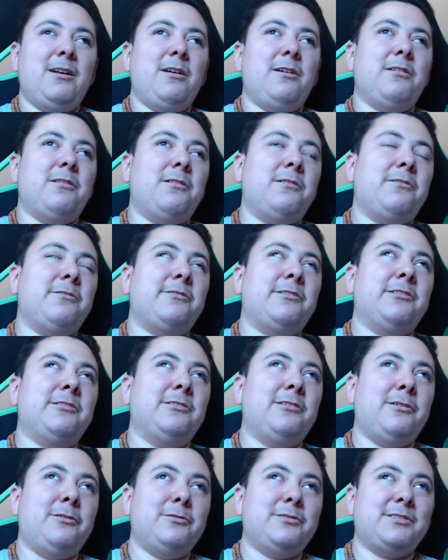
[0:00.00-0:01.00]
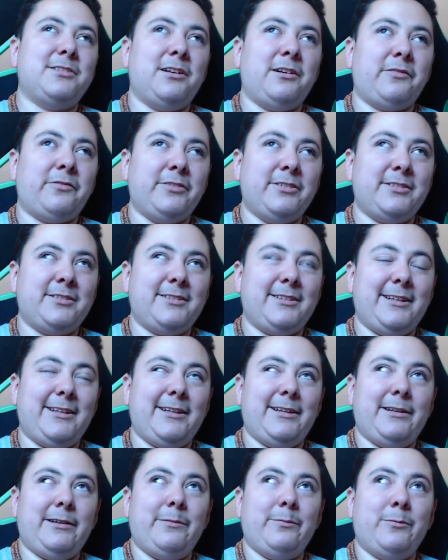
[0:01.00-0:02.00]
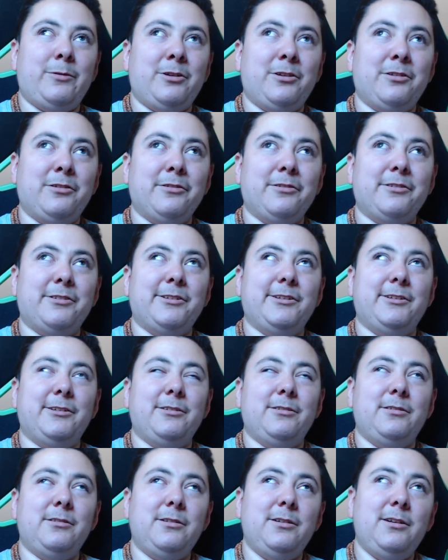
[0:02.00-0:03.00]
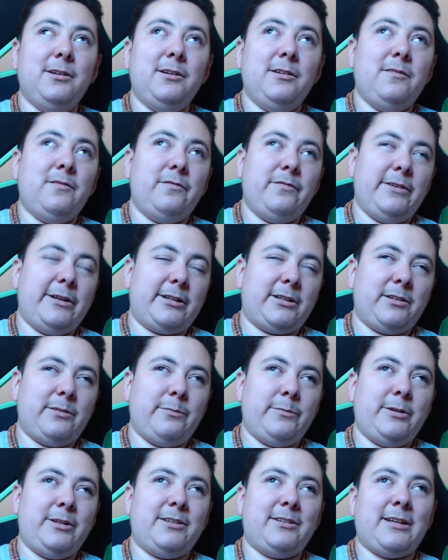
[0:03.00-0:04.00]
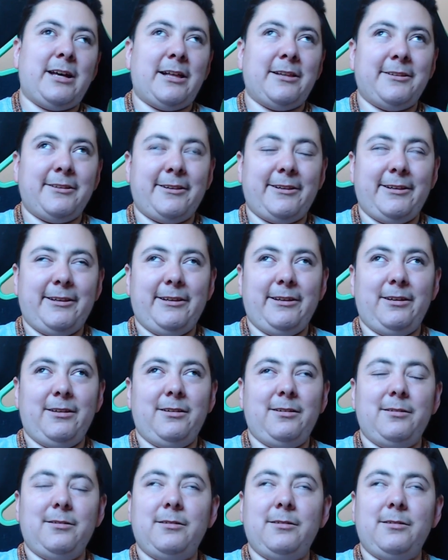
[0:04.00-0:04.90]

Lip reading: all the low self-esteem, all the victim mentality.